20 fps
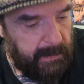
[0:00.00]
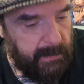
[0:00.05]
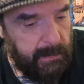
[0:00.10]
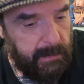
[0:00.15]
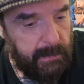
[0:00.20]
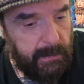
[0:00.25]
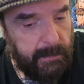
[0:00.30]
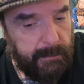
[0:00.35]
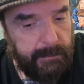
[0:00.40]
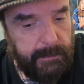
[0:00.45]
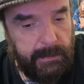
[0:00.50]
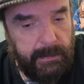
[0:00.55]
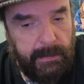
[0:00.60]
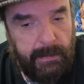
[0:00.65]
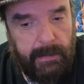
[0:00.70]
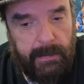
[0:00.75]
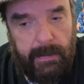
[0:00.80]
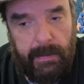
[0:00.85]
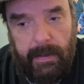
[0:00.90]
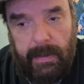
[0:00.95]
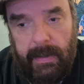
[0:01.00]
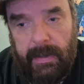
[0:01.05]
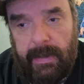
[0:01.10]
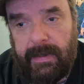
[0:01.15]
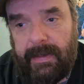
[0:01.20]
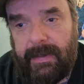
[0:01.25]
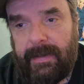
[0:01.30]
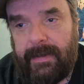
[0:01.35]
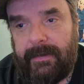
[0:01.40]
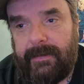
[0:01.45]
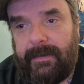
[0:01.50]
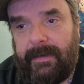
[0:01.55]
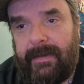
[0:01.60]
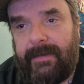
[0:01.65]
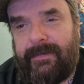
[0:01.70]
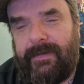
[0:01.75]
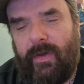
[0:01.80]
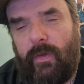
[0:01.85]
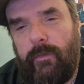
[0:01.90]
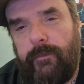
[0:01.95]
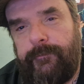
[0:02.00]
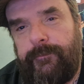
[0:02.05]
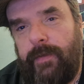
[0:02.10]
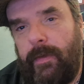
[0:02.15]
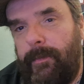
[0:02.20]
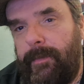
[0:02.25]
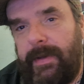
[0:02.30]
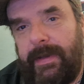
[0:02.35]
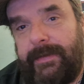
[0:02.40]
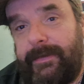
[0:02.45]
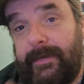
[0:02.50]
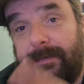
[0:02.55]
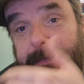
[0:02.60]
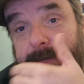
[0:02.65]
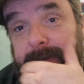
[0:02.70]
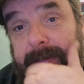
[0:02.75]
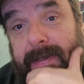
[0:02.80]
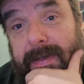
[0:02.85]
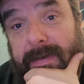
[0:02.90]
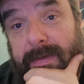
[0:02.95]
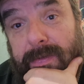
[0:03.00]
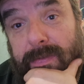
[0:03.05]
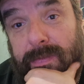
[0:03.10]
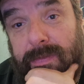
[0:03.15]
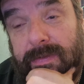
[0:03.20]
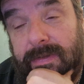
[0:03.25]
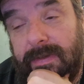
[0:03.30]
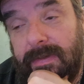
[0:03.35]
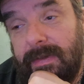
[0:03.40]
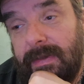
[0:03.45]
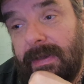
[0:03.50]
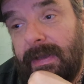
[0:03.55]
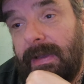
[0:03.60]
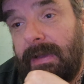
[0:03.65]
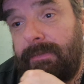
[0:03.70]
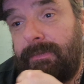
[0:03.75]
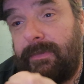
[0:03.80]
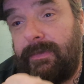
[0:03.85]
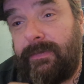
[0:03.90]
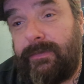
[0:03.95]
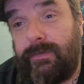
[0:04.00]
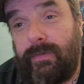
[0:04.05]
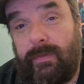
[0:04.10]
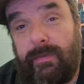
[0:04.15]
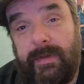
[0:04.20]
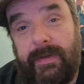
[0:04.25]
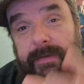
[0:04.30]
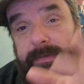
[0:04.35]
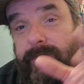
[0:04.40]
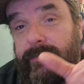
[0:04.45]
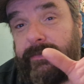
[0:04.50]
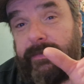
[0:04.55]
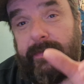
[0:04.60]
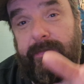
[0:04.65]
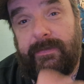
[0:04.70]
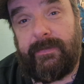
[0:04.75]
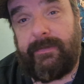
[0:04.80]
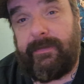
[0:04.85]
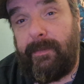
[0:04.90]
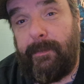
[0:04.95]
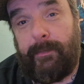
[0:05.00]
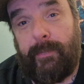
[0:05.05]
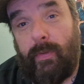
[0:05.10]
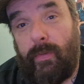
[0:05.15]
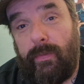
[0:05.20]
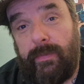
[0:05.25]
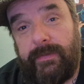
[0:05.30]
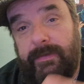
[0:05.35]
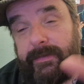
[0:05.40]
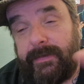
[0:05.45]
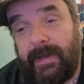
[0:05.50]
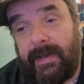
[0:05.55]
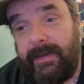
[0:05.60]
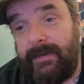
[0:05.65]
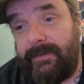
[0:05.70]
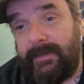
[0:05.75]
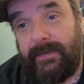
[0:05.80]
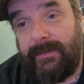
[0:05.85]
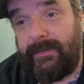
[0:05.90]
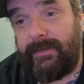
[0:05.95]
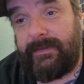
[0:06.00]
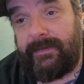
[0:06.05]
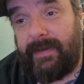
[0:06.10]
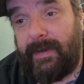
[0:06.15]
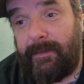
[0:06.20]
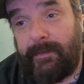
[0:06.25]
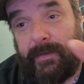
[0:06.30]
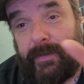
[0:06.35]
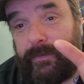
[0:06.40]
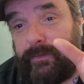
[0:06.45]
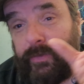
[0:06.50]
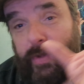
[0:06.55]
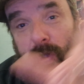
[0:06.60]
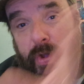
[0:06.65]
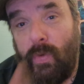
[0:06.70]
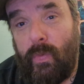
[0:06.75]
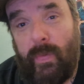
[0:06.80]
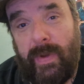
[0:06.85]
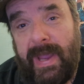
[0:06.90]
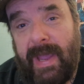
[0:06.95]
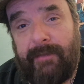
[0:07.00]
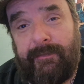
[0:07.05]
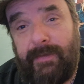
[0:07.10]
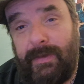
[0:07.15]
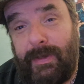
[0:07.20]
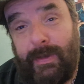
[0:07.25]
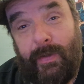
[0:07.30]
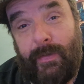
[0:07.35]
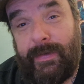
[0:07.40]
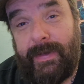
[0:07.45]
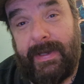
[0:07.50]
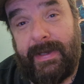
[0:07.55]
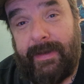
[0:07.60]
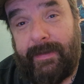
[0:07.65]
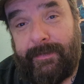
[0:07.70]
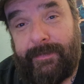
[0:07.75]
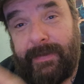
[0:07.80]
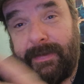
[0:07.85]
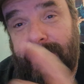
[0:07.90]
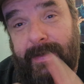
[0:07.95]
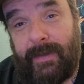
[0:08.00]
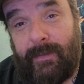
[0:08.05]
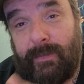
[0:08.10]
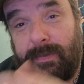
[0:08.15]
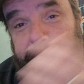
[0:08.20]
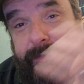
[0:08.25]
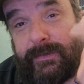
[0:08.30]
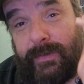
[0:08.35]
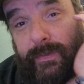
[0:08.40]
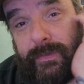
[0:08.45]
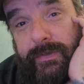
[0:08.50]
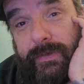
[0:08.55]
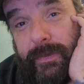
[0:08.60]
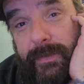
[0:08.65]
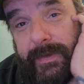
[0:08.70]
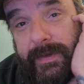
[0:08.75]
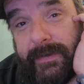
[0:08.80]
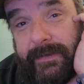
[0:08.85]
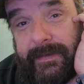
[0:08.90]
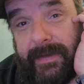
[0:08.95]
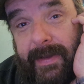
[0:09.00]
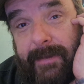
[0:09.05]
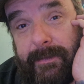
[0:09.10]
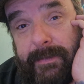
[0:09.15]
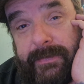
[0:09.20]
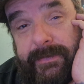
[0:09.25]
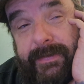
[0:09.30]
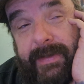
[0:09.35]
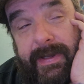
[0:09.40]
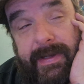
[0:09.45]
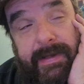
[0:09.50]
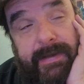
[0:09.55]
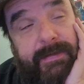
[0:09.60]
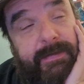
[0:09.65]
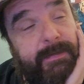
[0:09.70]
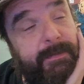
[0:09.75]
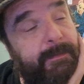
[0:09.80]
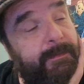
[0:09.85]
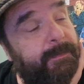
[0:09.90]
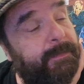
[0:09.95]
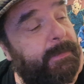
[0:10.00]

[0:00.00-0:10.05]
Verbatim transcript: Um, it, it, it's an old film, but it doesn't get old. And the story is just as important today as it was then because we haven't learned anything and we're still doing the same mistakes.